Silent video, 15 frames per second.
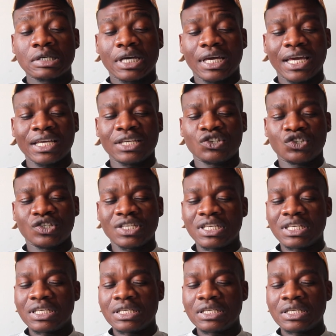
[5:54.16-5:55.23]

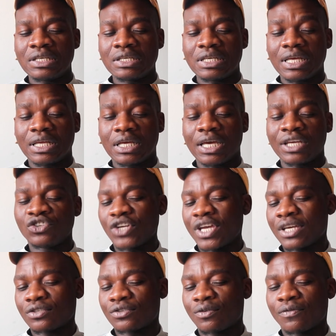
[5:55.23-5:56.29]
HD
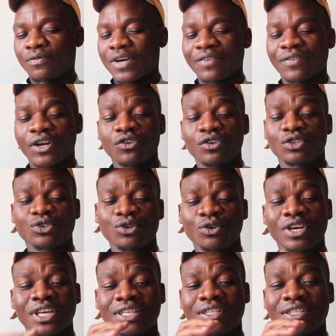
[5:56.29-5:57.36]
HX or 500. So
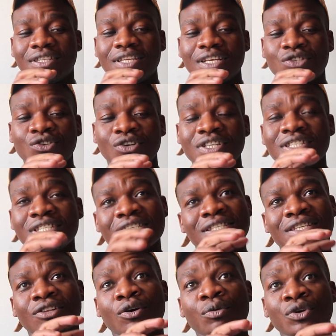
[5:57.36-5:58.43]
it's not a
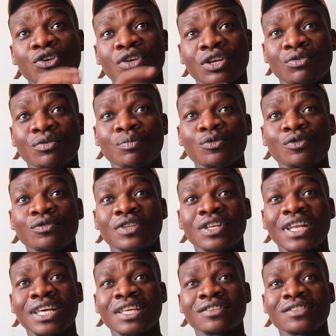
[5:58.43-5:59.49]
DSLR where you can remove the
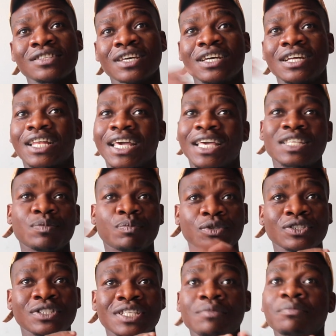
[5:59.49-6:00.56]
lens like it's
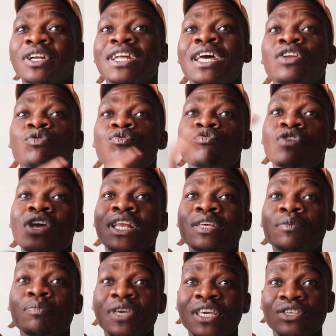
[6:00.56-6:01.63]
built in, but it had a really
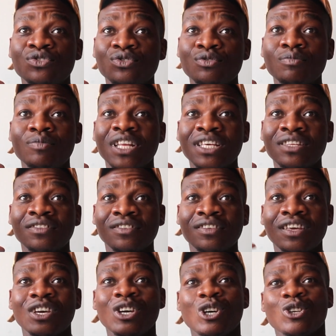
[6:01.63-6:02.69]
big zoom lens.
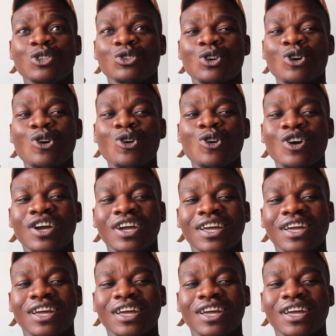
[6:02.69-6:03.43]
So